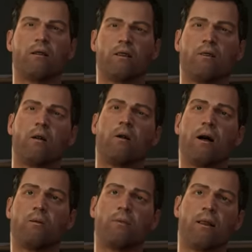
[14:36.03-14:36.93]
Do you know
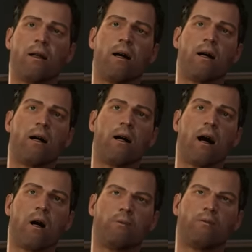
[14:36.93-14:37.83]
how many
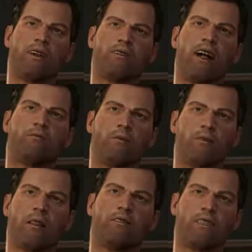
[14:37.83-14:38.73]
outbreaks I've been
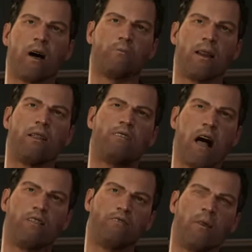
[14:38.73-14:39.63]
part of, how many I've
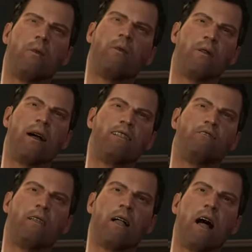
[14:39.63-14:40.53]
covered, and what thanks
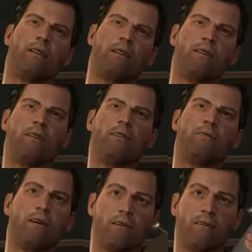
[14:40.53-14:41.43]
have I gotten?
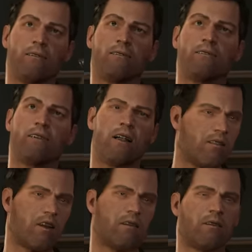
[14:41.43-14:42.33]
Huh?
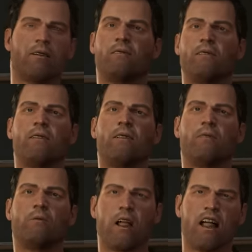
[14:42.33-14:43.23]
Nothing.
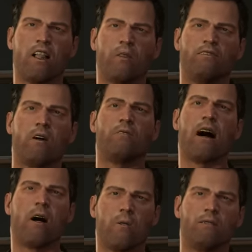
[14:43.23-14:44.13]
No thank yous, no
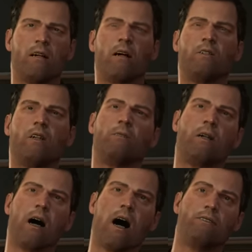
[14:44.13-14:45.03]
flowers, just a
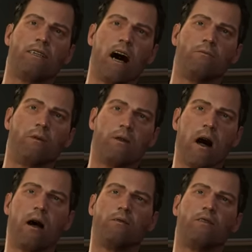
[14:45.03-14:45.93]
contact
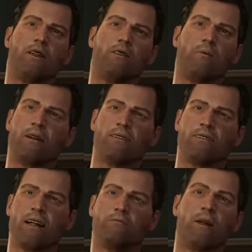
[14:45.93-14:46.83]
book filled
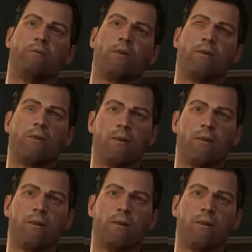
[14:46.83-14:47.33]
with dead people.